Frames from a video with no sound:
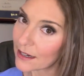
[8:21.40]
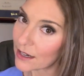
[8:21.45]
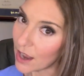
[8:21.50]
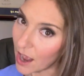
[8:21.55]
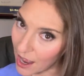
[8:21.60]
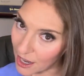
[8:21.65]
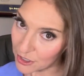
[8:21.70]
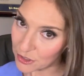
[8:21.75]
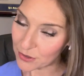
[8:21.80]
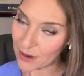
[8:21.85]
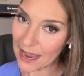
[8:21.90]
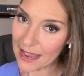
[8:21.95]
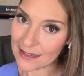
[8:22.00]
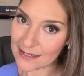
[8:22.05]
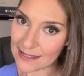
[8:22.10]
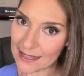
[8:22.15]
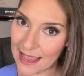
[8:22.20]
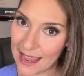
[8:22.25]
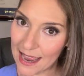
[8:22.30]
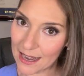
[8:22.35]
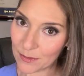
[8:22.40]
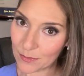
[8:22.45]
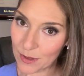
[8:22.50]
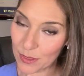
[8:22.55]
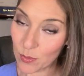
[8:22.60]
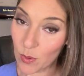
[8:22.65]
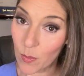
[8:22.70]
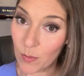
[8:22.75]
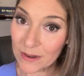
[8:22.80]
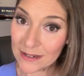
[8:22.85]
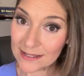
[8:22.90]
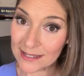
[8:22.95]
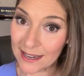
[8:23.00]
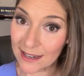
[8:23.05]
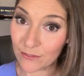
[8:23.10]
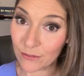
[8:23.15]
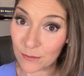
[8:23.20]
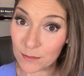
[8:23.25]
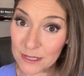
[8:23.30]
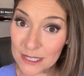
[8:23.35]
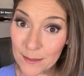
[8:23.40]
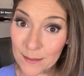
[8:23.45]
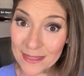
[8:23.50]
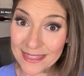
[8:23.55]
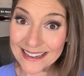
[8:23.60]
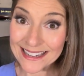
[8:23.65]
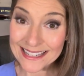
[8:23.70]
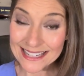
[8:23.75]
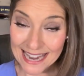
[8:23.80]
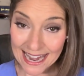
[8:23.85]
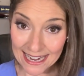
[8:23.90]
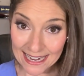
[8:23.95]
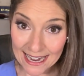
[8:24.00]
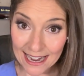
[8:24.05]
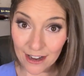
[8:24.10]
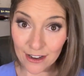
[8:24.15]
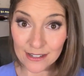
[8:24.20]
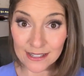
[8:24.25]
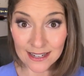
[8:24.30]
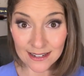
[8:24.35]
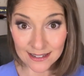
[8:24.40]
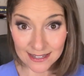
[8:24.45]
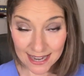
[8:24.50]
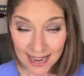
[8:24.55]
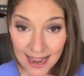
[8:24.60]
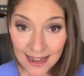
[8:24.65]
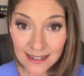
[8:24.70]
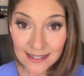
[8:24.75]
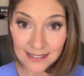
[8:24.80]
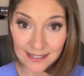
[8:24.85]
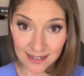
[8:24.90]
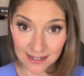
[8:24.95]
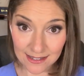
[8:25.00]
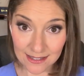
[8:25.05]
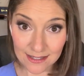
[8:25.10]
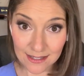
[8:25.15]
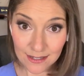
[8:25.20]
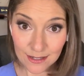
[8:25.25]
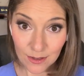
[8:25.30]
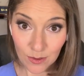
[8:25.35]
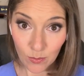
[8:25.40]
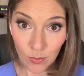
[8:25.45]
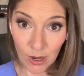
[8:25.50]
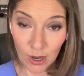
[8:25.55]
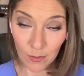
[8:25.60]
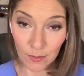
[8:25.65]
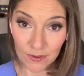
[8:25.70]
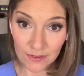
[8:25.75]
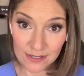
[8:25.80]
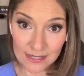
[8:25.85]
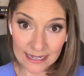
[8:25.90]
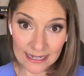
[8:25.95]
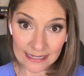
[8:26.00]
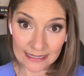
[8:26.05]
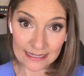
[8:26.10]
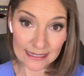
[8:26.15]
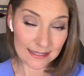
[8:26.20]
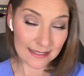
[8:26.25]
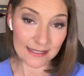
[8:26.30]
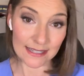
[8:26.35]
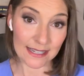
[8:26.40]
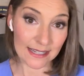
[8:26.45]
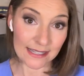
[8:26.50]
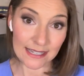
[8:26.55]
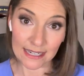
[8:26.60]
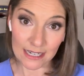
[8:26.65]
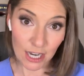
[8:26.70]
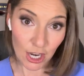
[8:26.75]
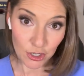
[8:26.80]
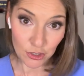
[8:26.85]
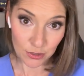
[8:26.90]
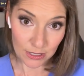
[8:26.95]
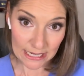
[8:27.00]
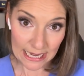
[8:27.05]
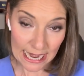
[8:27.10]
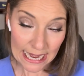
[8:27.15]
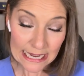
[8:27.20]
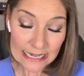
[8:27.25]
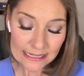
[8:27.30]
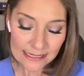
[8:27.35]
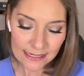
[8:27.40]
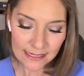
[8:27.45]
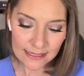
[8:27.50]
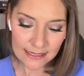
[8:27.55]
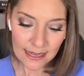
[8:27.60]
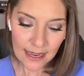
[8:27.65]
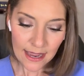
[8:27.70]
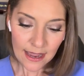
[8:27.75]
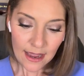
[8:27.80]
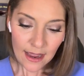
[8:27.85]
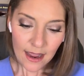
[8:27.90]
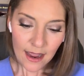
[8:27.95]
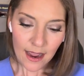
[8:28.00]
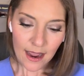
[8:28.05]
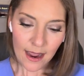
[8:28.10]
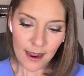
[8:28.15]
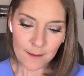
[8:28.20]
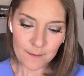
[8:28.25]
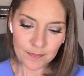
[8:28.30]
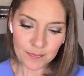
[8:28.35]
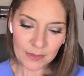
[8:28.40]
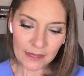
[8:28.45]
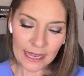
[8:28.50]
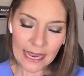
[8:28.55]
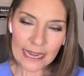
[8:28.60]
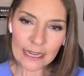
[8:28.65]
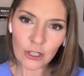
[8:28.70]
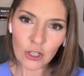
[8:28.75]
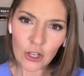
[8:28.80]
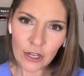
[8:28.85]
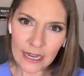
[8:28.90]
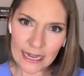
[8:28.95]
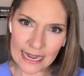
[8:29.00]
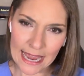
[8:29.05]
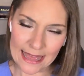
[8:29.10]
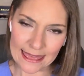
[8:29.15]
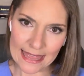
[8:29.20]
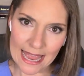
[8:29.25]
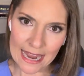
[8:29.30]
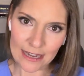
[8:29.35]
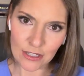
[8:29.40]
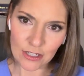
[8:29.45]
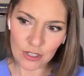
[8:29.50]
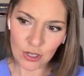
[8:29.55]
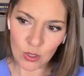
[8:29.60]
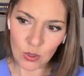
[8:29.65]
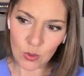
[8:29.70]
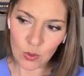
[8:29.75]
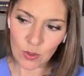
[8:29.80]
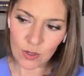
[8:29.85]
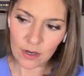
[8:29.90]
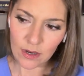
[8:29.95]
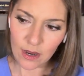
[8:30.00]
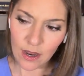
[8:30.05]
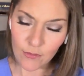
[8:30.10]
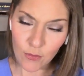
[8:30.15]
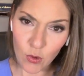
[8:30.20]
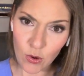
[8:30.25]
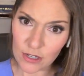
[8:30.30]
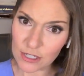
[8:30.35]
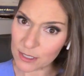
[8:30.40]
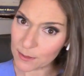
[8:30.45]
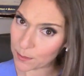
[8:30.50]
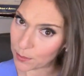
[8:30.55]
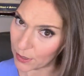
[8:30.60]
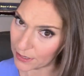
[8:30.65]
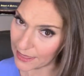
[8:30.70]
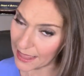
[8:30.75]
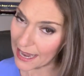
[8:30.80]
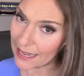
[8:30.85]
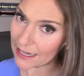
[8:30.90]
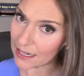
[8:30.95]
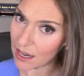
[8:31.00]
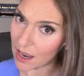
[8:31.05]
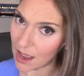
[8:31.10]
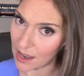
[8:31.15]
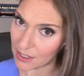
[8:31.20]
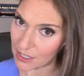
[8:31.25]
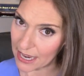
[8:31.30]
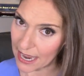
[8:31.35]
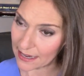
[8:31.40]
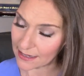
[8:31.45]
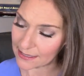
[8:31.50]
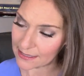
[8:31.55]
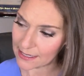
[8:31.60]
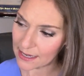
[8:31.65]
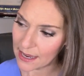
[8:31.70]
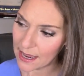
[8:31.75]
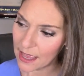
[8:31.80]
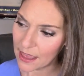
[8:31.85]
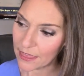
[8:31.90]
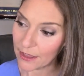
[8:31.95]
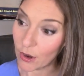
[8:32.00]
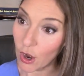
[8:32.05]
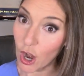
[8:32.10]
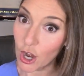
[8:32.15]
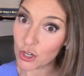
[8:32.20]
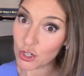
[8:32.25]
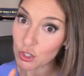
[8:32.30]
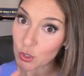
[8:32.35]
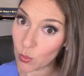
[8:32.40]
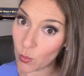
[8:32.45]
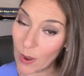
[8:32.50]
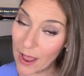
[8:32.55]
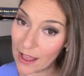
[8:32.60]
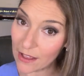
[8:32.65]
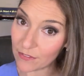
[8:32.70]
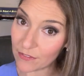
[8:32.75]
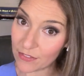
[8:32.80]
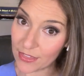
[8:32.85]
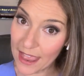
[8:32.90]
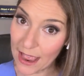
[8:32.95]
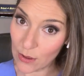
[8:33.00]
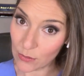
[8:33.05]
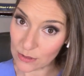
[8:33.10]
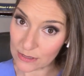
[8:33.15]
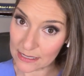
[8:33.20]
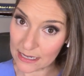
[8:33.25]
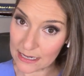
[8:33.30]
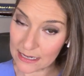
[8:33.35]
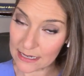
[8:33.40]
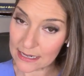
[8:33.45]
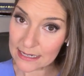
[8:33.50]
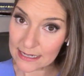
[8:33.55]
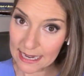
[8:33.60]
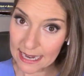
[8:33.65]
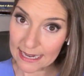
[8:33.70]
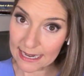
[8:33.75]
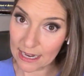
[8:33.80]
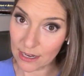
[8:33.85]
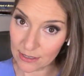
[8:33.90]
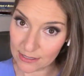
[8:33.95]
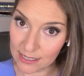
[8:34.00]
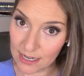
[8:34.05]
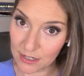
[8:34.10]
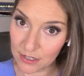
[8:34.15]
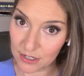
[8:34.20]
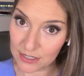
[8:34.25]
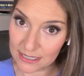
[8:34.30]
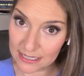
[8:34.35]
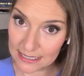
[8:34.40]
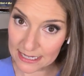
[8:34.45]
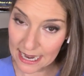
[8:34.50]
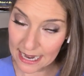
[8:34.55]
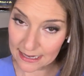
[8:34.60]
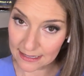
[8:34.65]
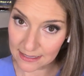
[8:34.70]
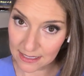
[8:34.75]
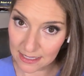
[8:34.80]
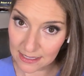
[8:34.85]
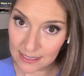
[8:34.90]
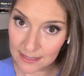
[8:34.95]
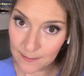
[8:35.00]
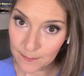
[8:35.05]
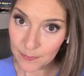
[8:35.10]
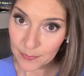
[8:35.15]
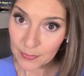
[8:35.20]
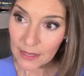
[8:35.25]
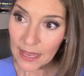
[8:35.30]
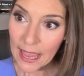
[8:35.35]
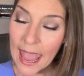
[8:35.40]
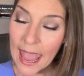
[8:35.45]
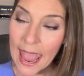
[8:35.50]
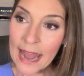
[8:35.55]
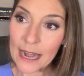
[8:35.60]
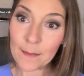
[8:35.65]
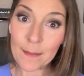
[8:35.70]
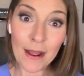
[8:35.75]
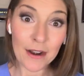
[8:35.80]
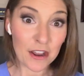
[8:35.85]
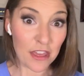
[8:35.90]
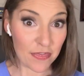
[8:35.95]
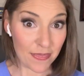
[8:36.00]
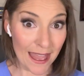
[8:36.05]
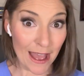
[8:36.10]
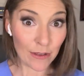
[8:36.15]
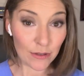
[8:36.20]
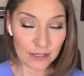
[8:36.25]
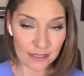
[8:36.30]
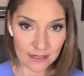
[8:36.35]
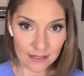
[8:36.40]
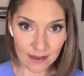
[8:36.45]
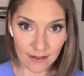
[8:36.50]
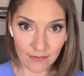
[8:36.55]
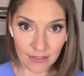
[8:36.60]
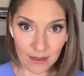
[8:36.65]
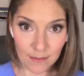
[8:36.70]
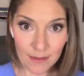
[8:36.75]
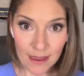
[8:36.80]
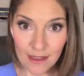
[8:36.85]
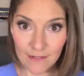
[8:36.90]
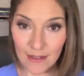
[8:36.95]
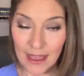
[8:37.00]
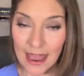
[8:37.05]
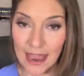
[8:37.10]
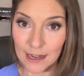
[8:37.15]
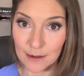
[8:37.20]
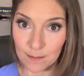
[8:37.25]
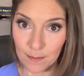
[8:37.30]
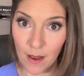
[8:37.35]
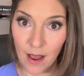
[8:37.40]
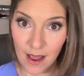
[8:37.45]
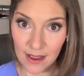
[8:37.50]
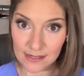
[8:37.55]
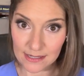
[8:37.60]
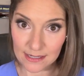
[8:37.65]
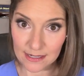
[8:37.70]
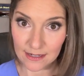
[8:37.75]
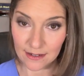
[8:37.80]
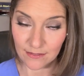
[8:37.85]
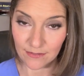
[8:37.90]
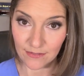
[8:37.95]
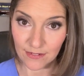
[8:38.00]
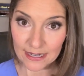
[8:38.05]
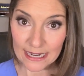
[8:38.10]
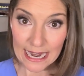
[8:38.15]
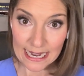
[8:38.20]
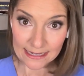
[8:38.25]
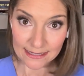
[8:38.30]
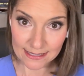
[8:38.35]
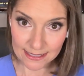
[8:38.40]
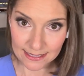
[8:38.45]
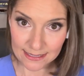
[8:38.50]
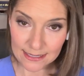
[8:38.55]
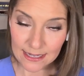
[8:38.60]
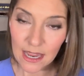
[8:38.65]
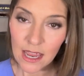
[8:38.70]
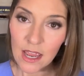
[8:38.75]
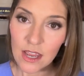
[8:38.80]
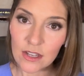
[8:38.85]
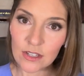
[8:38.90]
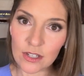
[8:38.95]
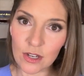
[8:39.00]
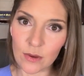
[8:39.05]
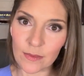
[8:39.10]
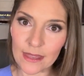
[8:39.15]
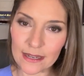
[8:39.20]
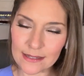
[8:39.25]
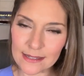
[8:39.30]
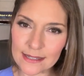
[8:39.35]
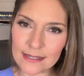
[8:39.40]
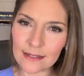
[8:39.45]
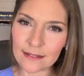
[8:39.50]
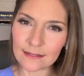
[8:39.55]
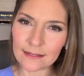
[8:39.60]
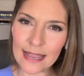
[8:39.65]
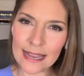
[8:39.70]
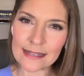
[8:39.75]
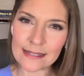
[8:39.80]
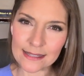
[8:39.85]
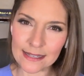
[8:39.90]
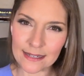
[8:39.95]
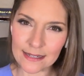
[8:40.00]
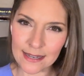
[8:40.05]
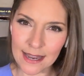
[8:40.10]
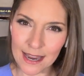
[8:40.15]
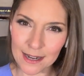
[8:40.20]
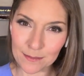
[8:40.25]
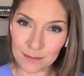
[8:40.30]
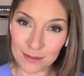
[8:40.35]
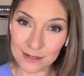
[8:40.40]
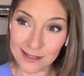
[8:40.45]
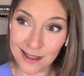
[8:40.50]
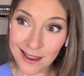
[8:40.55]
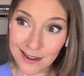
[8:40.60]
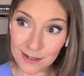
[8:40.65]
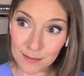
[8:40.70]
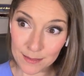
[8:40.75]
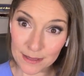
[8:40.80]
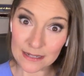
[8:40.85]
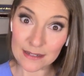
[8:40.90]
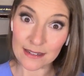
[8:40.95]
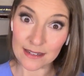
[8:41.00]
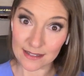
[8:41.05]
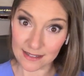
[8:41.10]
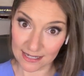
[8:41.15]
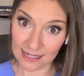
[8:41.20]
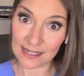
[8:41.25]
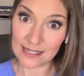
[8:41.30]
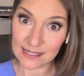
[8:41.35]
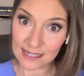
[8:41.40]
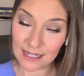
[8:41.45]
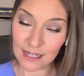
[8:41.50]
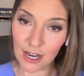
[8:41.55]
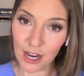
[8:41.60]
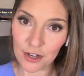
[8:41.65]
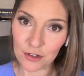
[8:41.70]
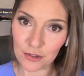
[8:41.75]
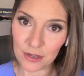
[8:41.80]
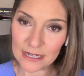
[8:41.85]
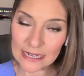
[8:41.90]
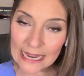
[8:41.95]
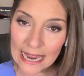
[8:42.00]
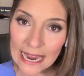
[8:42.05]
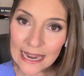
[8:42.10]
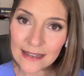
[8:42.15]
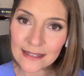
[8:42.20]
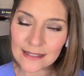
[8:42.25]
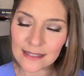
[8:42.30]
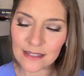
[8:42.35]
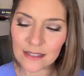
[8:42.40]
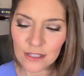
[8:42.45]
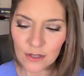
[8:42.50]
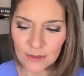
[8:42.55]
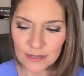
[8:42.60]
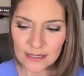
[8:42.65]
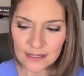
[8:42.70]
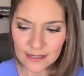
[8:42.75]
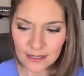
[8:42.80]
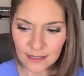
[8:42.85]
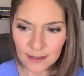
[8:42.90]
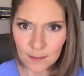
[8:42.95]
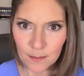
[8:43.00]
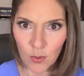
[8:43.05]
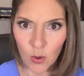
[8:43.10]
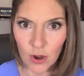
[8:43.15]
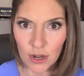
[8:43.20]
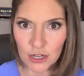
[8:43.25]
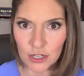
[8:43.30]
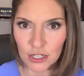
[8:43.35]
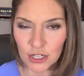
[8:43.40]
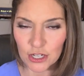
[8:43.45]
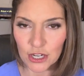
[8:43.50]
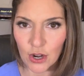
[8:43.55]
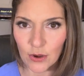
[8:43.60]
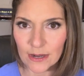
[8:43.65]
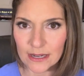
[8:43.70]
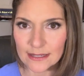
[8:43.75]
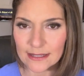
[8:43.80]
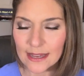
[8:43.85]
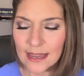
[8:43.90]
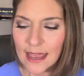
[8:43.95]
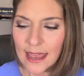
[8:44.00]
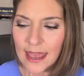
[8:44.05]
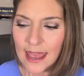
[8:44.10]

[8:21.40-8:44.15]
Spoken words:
Contrast that with what we're seeing from some of the daycares in Texas, where we're seeing at least 1,600 cases, and looking at that. So, of course, to put that in context, there are 12,000 daycare centers in Texas, and about 1,000 of them have had positive cases. So that's still less than 10%, but 1,600 cases, so it's still important to notice.